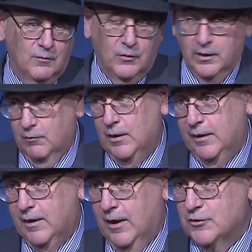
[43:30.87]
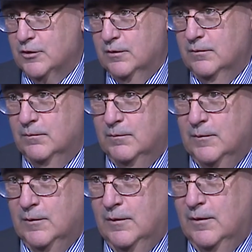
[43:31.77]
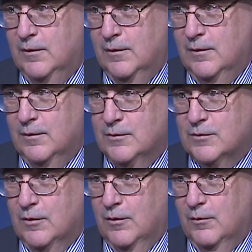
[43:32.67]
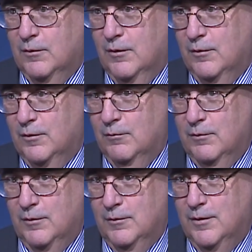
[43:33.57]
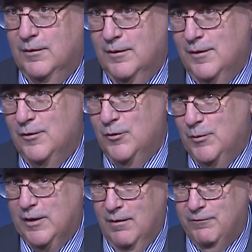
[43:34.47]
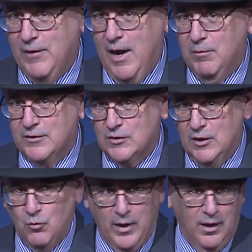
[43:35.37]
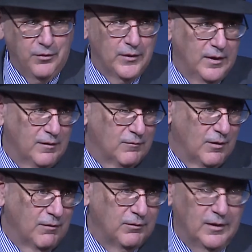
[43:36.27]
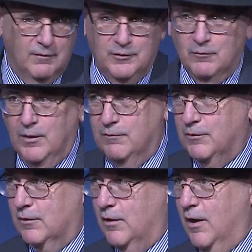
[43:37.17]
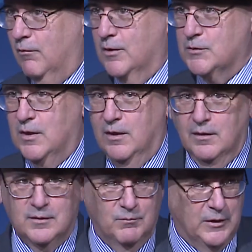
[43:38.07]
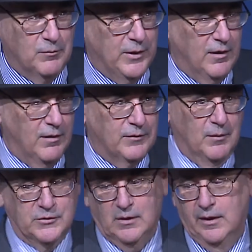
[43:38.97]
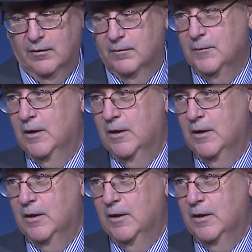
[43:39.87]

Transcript: where they really cash in. So, you know, you become fabulously wealthy, roughly, if you run for Congress, but the payoff comes later.